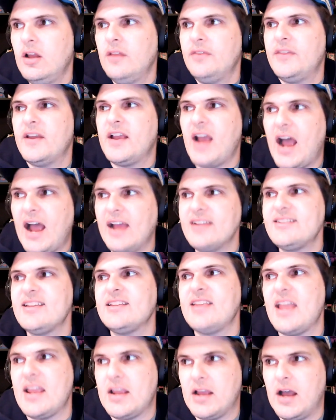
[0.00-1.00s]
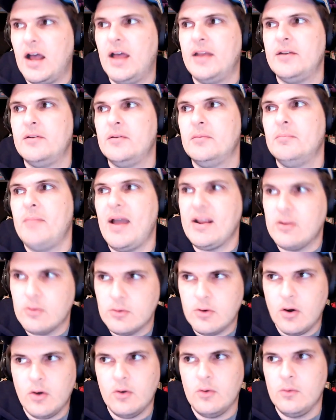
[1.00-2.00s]
the guys that they cut, Michael
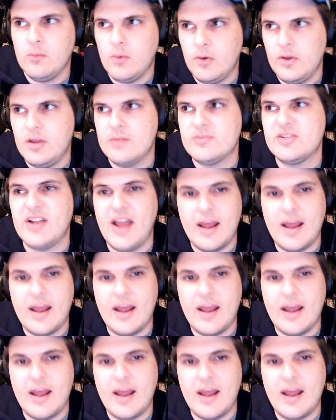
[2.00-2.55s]
Carter Williams and